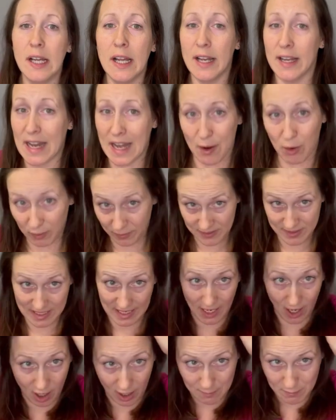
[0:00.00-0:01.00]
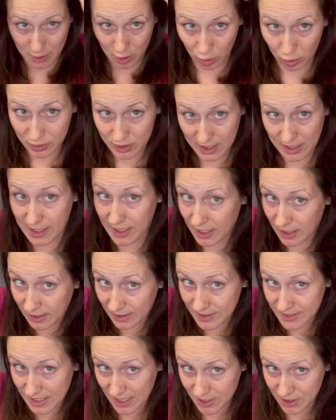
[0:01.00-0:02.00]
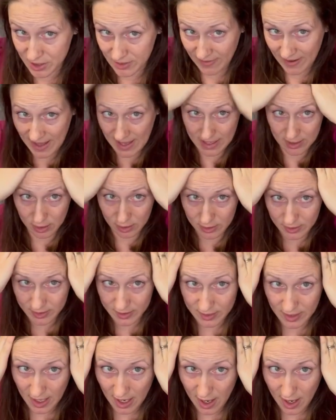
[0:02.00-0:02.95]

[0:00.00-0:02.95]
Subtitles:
Now obviously I'm not in the early stages of hair loss,